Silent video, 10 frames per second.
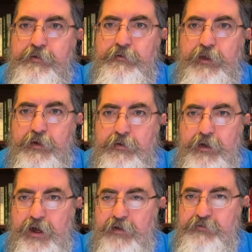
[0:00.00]
Now,
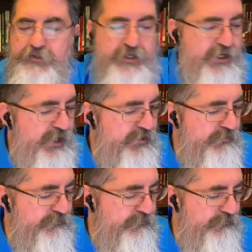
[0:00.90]
I have to say,
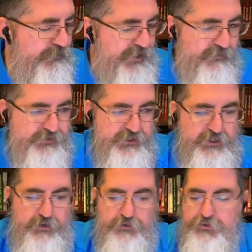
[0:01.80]
when I was a
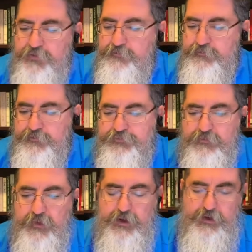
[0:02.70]
youth,
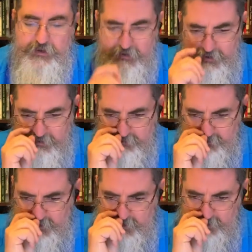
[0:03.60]
our
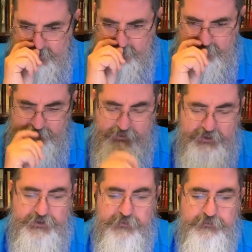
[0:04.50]

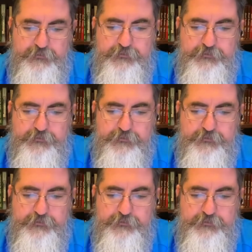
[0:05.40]
preacher,